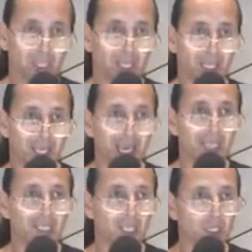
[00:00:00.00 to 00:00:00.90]
because they
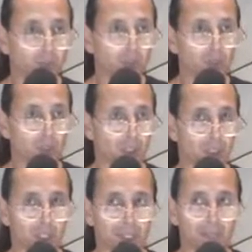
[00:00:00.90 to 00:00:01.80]
cannot see
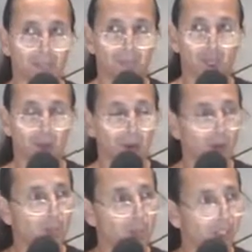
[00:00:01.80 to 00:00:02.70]
spiritually. They are
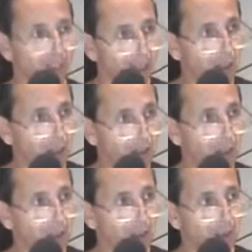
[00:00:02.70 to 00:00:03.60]
bound by the
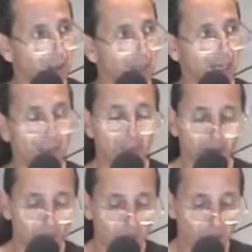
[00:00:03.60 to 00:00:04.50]
letter and
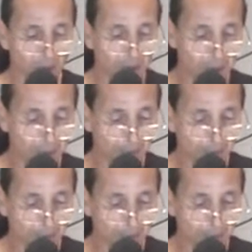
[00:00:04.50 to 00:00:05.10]
not by the spirit.